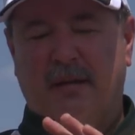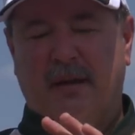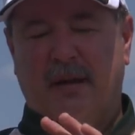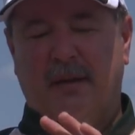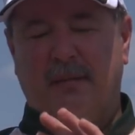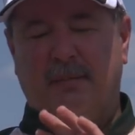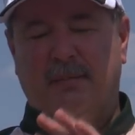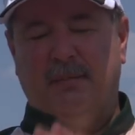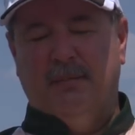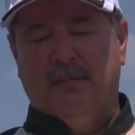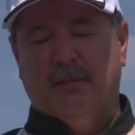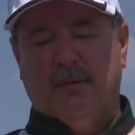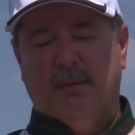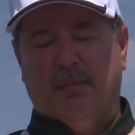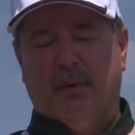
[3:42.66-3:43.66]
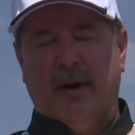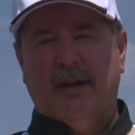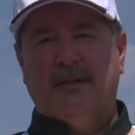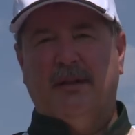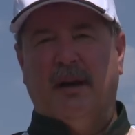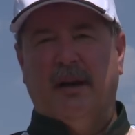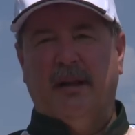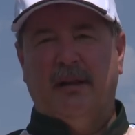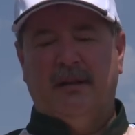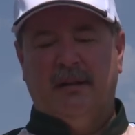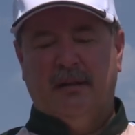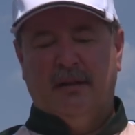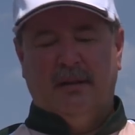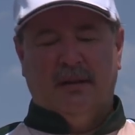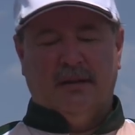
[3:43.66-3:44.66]
uh, the brakes on it,
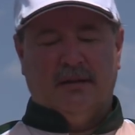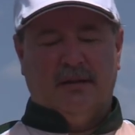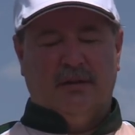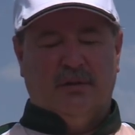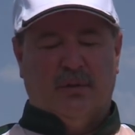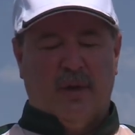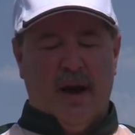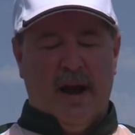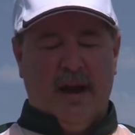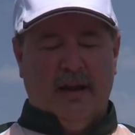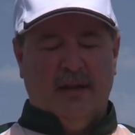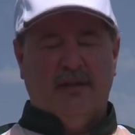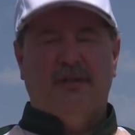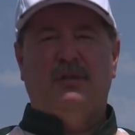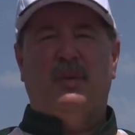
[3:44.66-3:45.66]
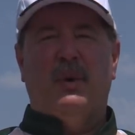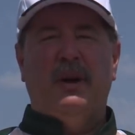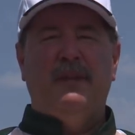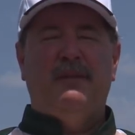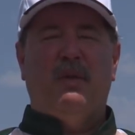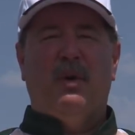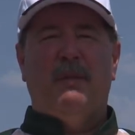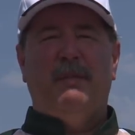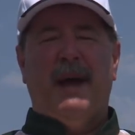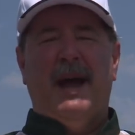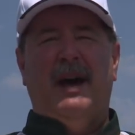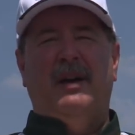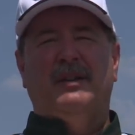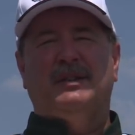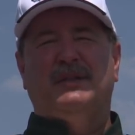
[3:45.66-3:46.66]
is the drag. It's 24
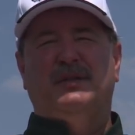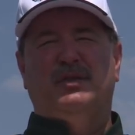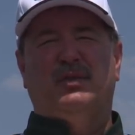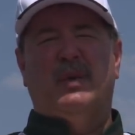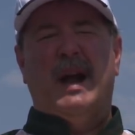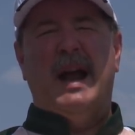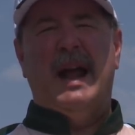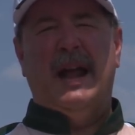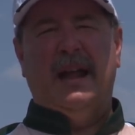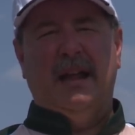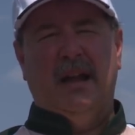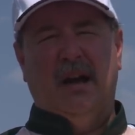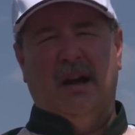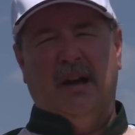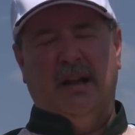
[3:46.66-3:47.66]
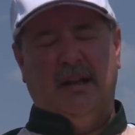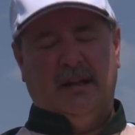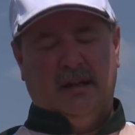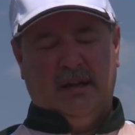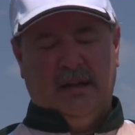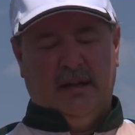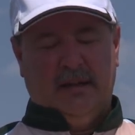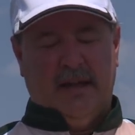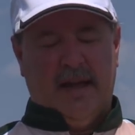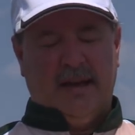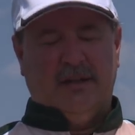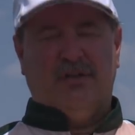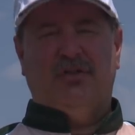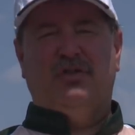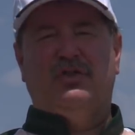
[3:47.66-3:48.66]
pounds of drag on it. That
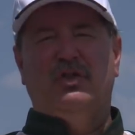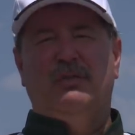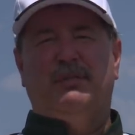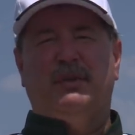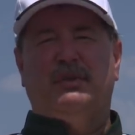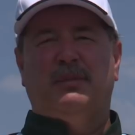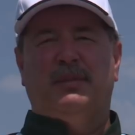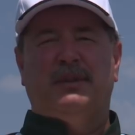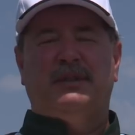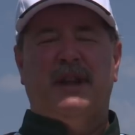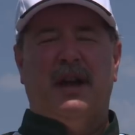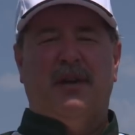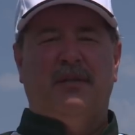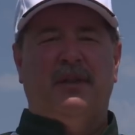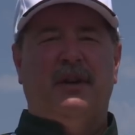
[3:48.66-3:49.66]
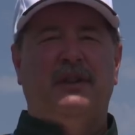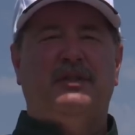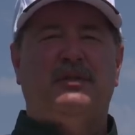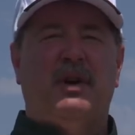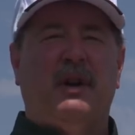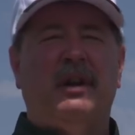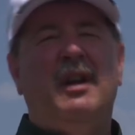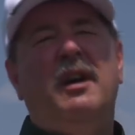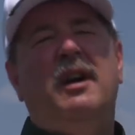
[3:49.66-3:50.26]
is super, super stout, very strong.